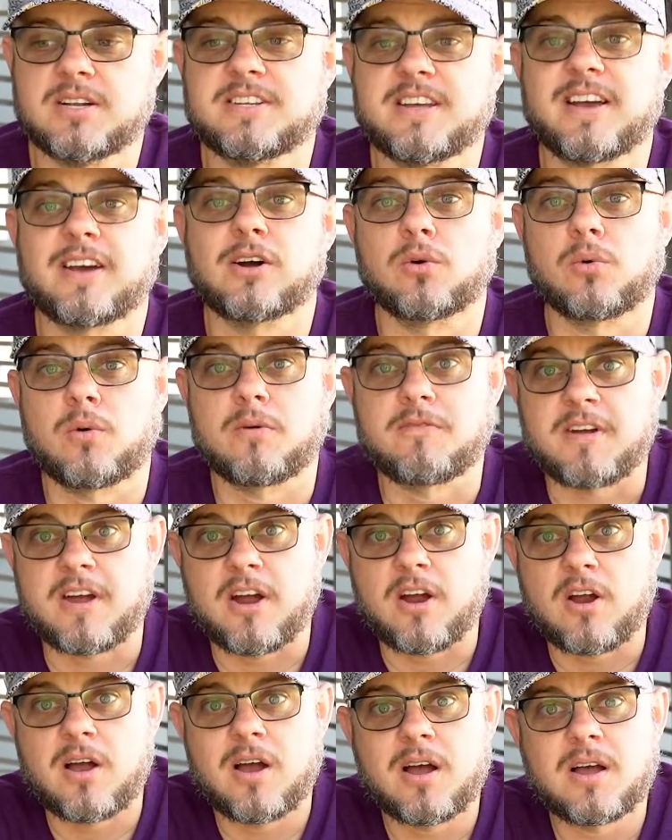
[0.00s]
Diego
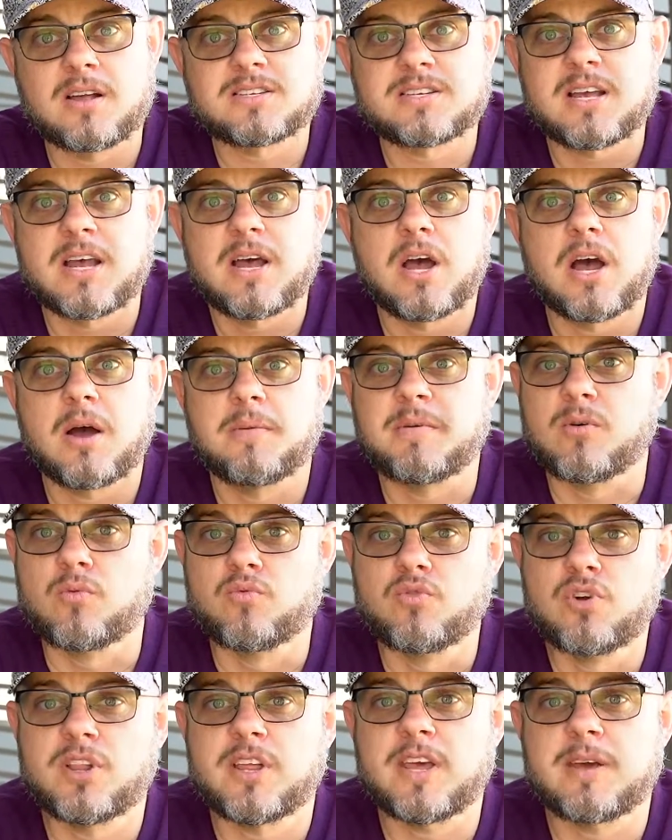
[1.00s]
Rivera's,
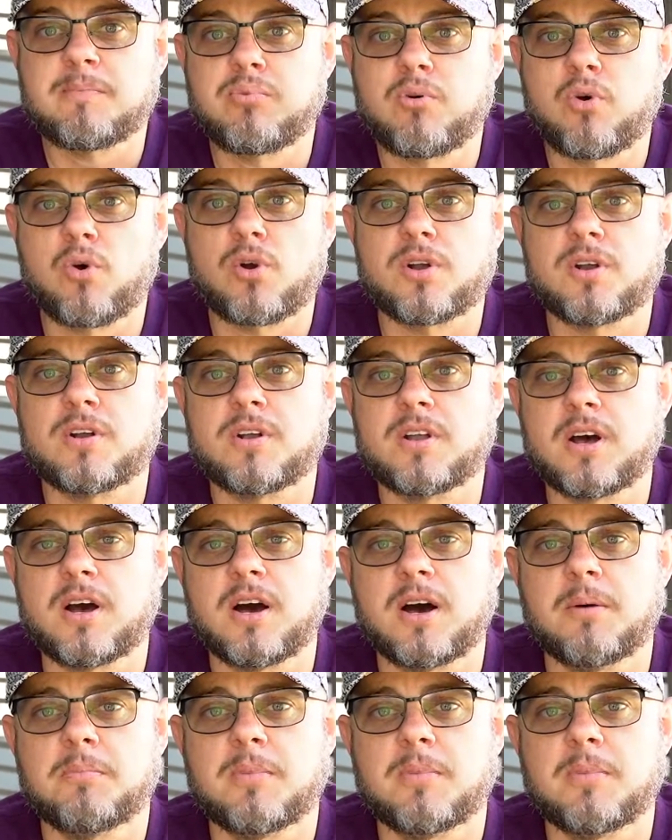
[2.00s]
really important